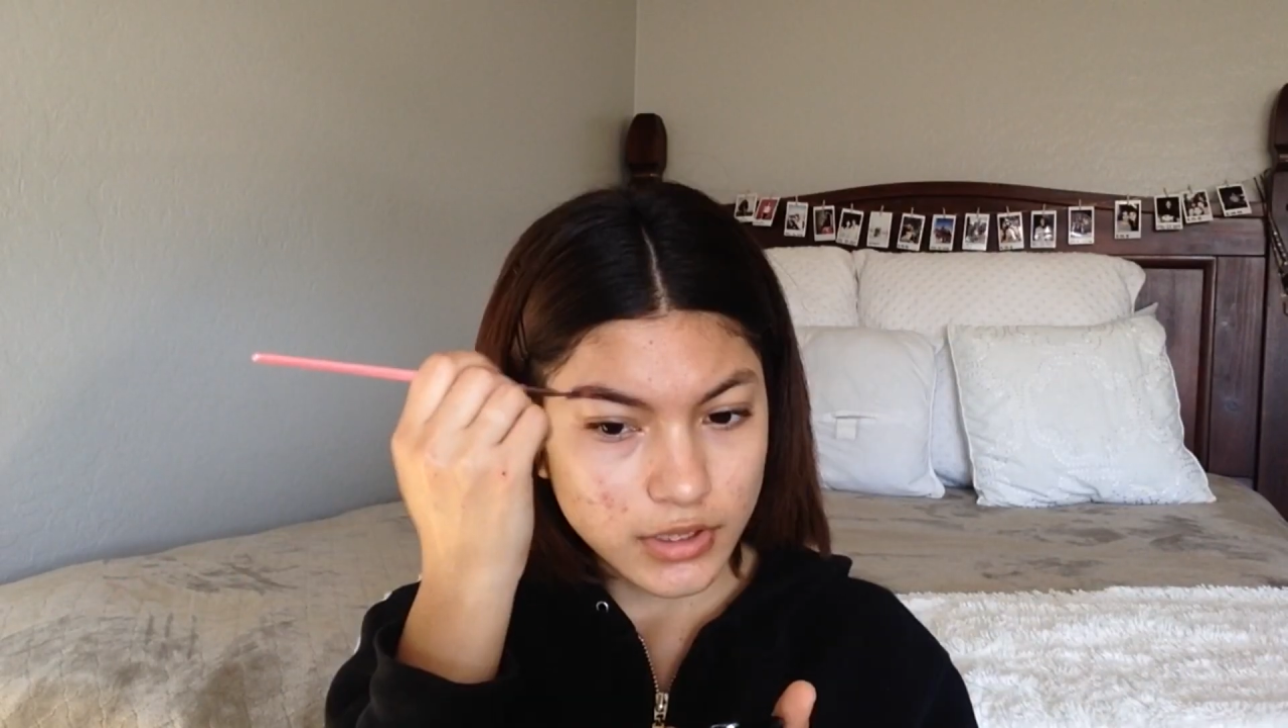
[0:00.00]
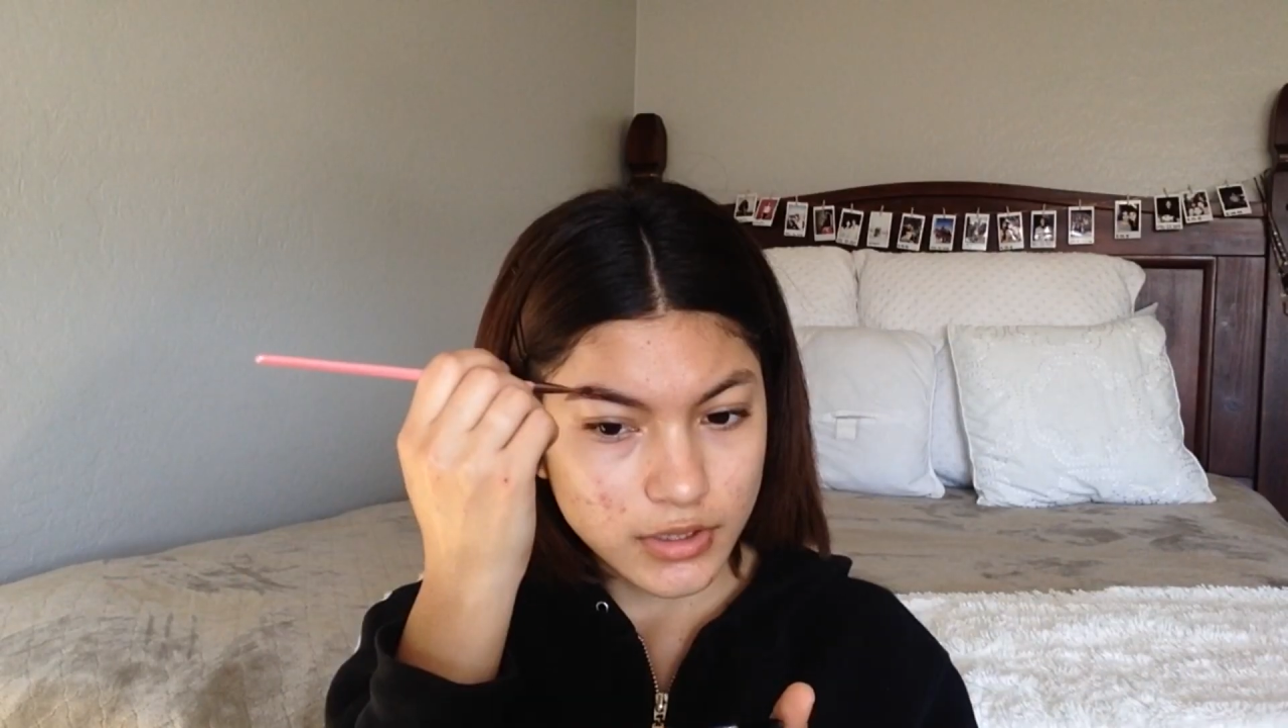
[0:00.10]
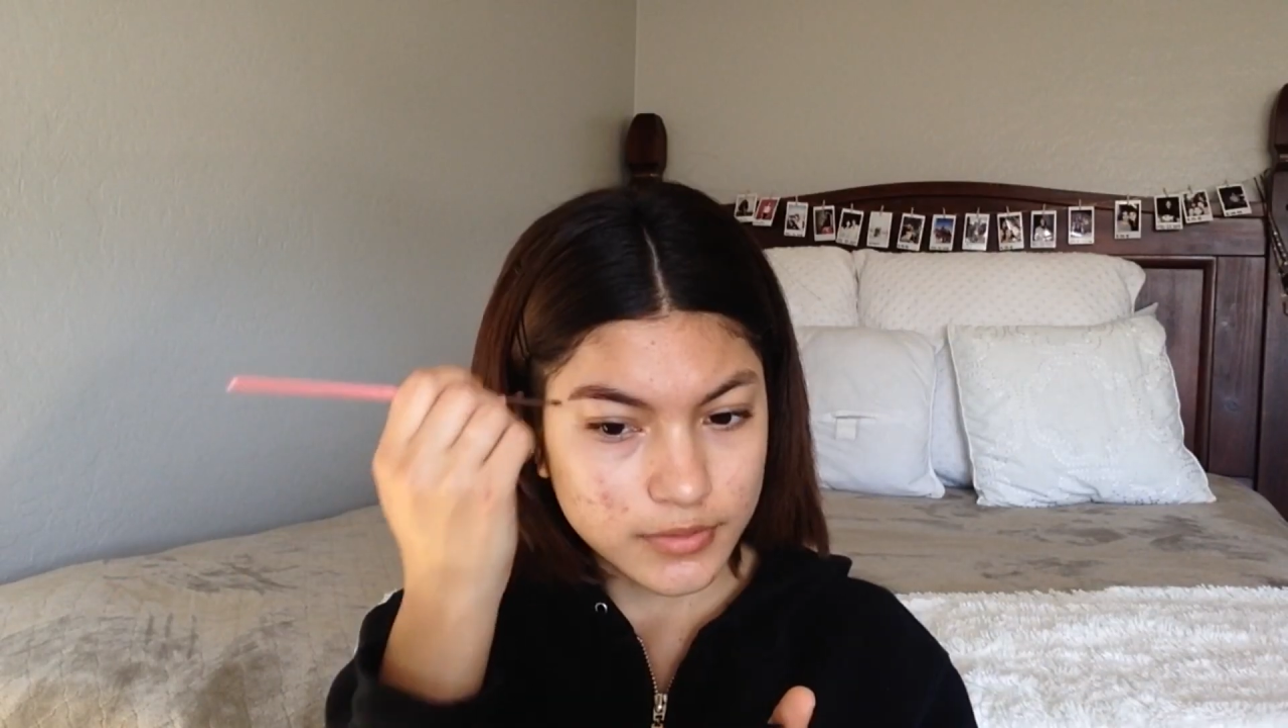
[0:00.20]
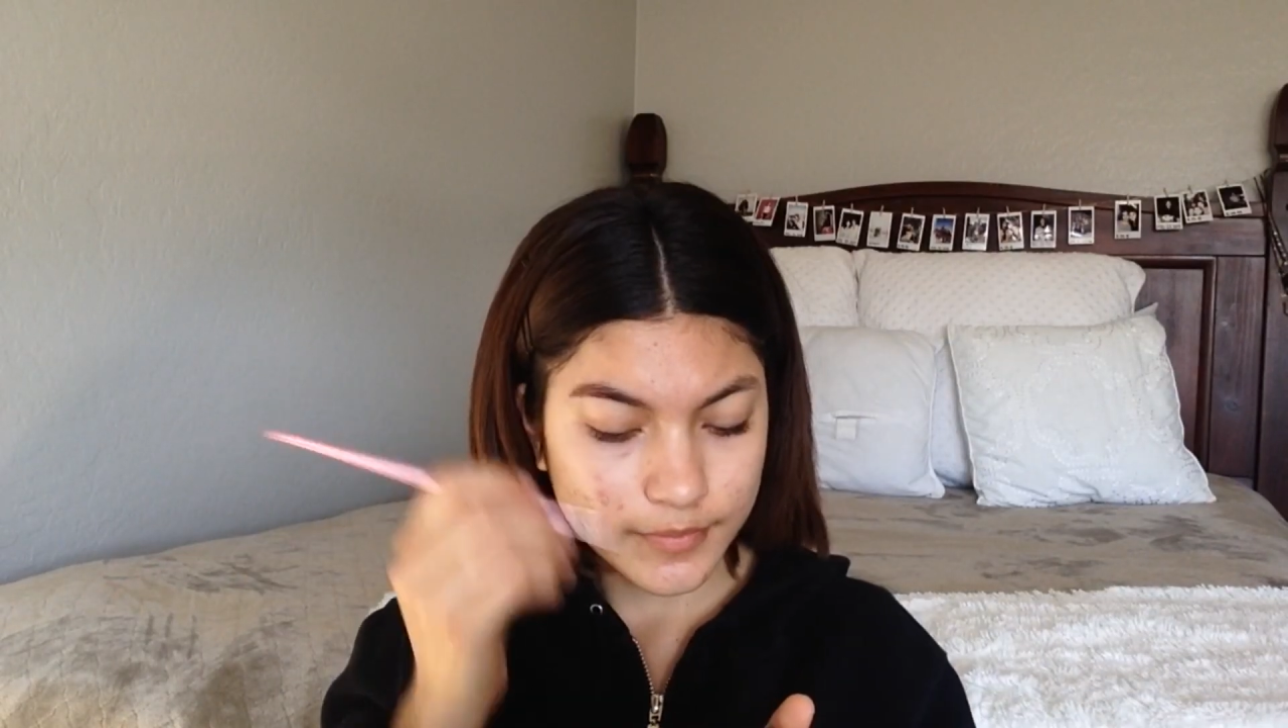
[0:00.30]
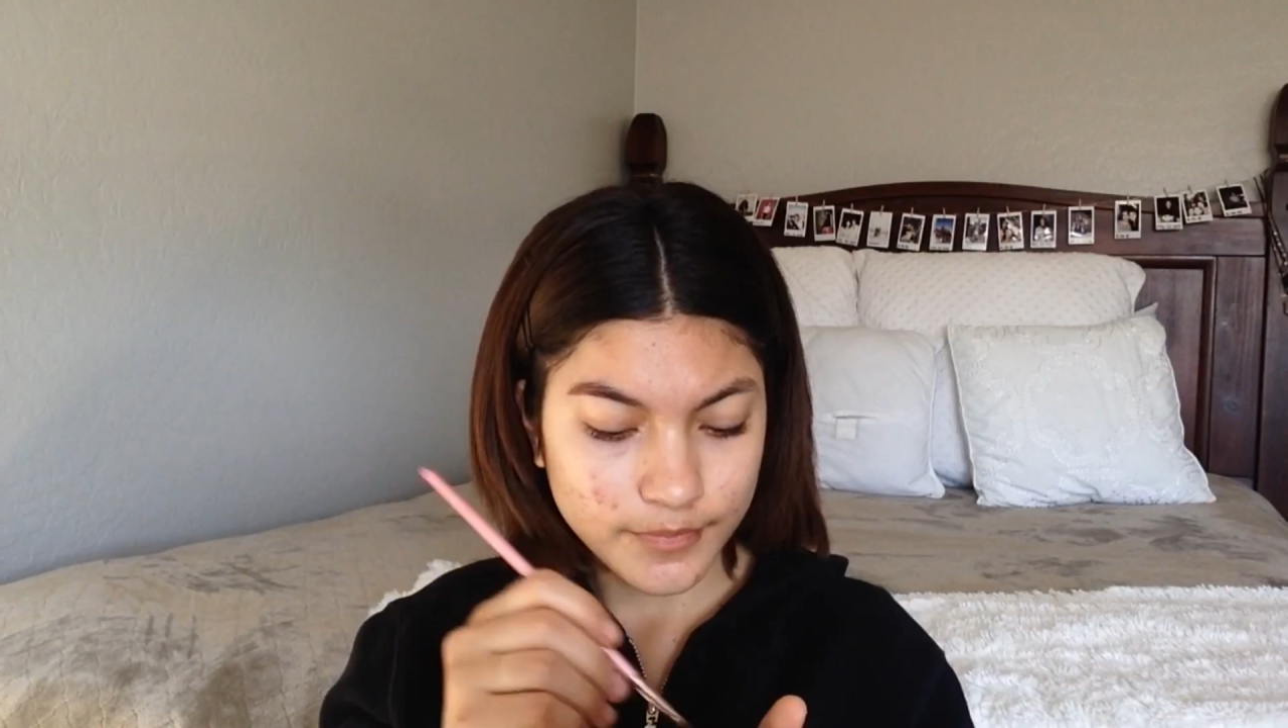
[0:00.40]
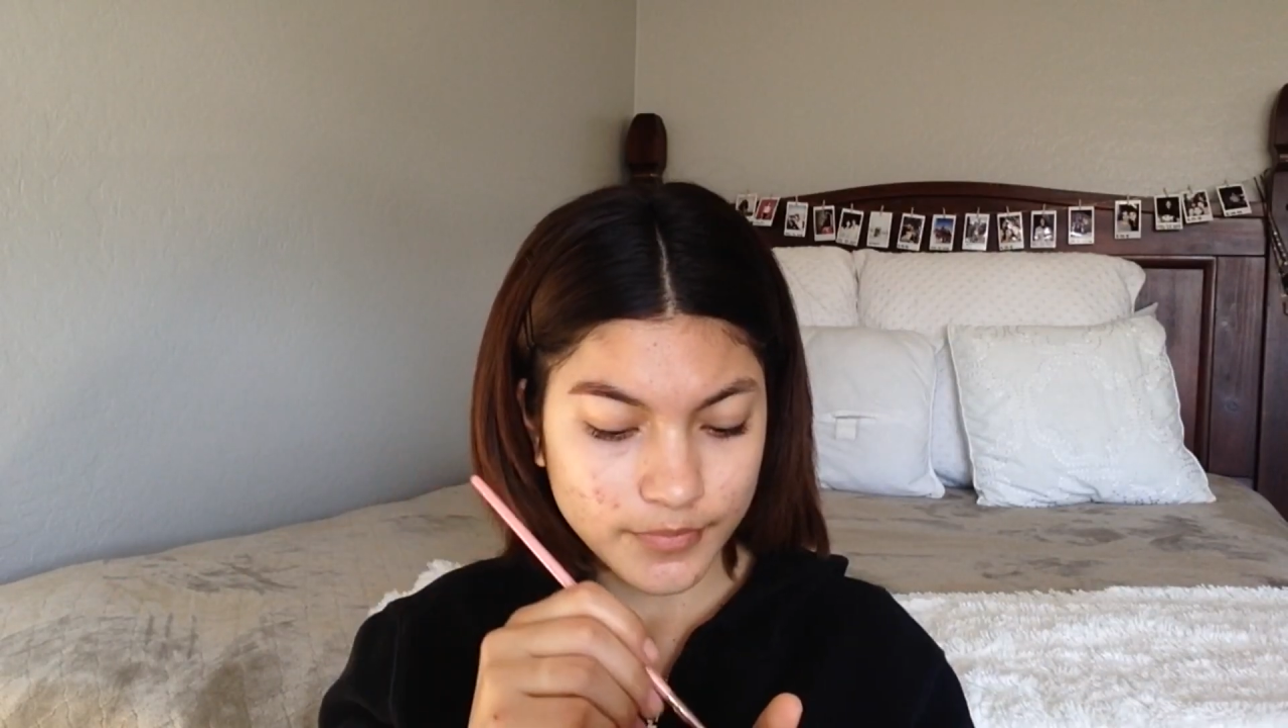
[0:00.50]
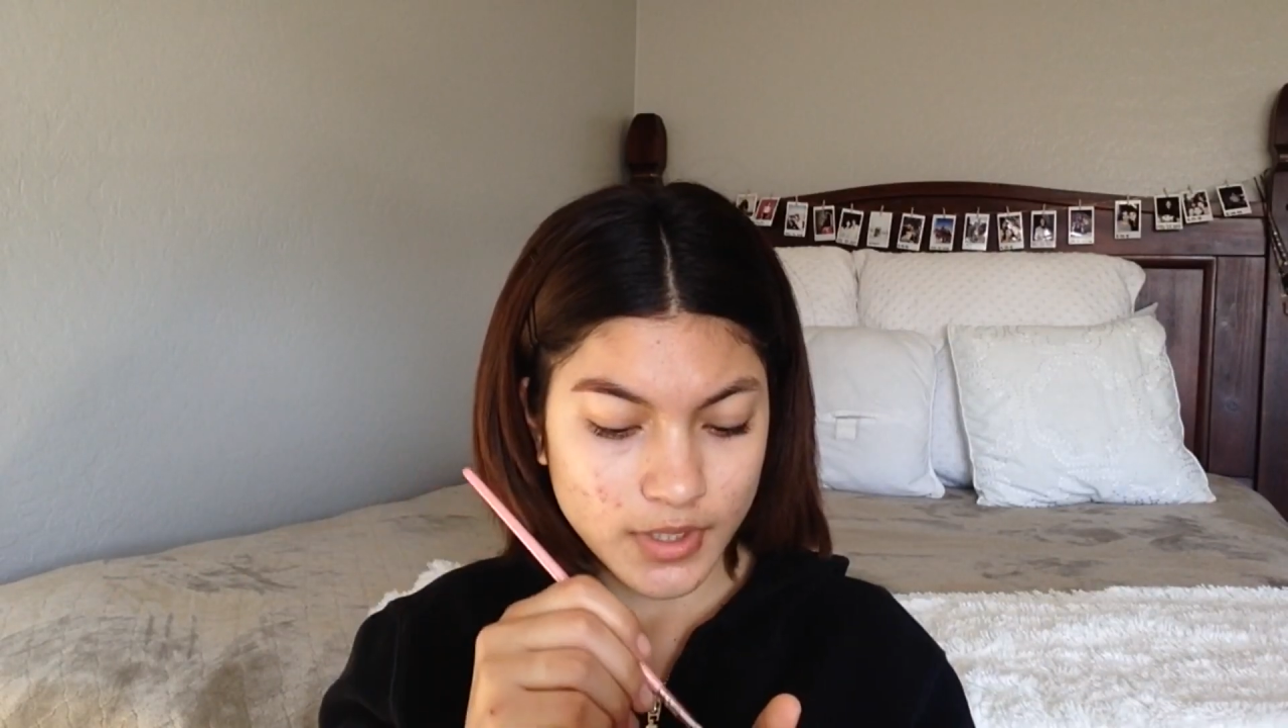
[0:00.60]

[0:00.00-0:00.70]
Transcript: in